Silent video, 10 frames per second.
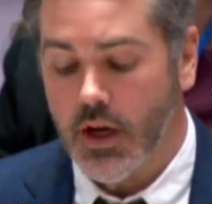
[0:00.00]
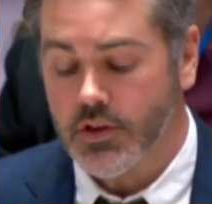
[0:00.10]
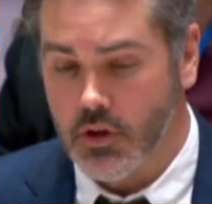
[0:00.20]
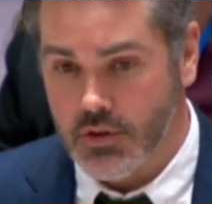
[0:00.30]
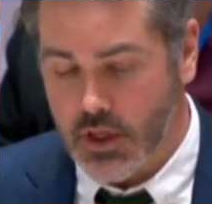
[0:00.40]
The
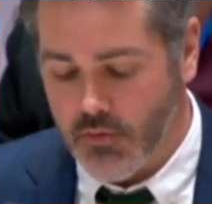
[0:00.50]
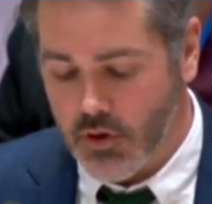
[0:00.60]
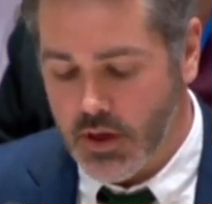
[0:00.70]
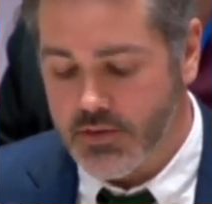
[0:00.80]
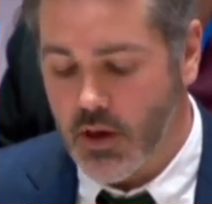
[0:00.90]
excuse
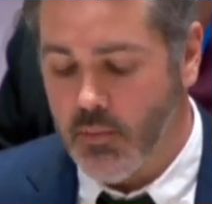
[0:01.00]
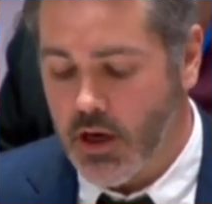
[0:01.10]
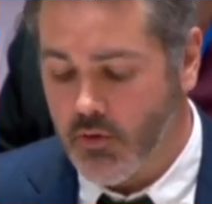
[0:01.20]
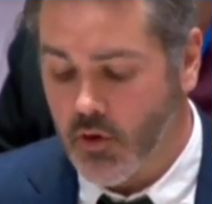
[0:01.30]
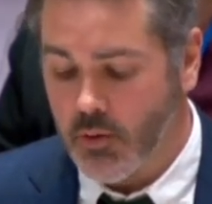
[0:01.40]
given is that
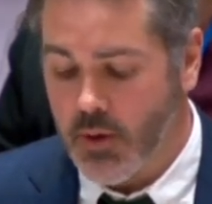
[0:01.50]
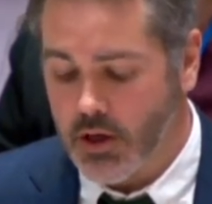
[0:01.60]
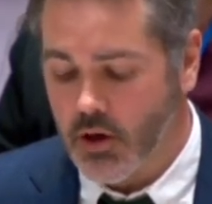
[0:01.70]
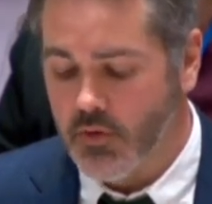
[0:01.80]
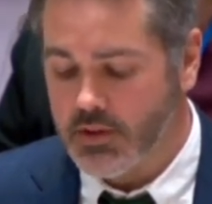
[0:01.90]
medical